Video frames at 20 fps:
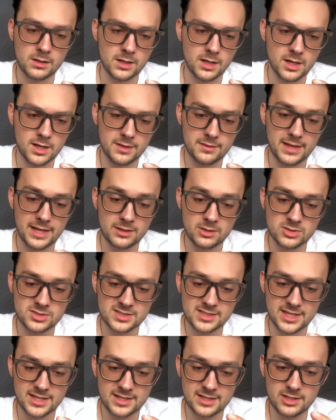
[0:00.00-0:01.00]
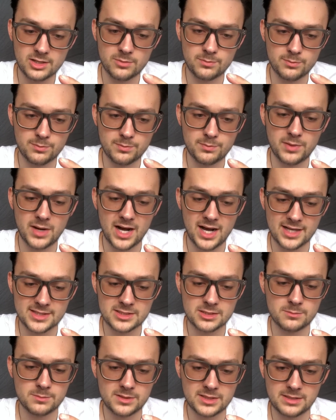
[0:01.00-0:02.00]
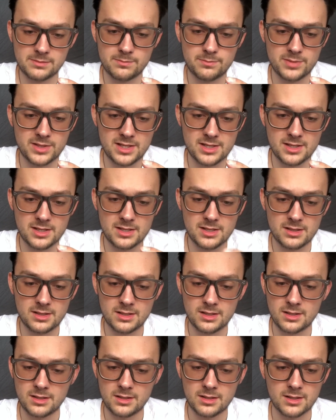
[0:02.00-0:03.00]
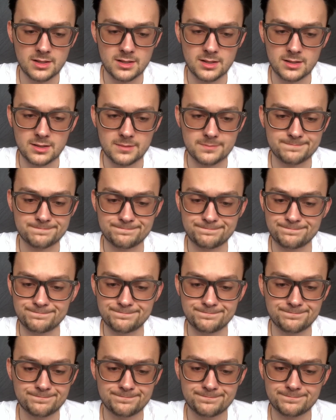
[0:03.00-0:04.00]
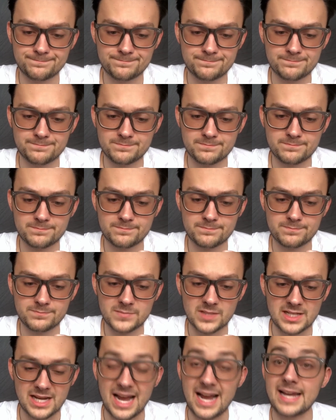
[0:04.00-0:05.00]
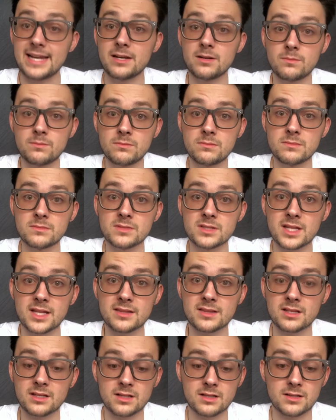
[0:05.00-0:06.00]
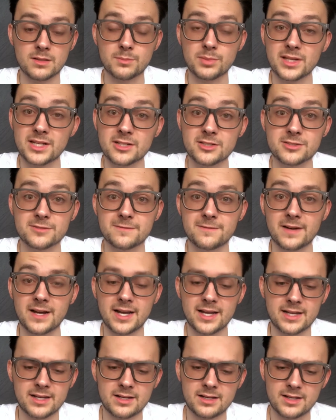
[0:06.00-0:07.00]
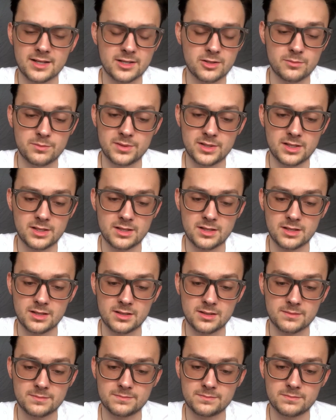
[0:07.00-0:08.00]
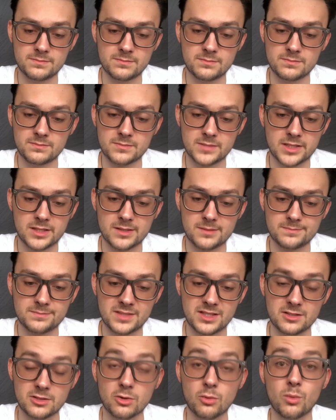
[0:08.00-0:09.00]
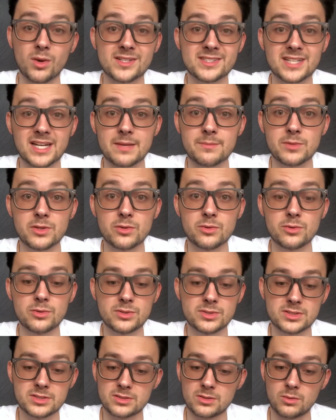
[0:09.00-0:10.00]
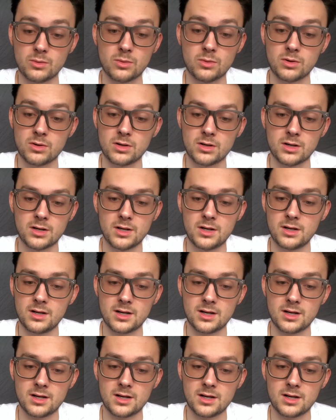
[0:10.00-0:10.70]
That looks like it could possibly be an item that the players find. It could be a either a one-time use, or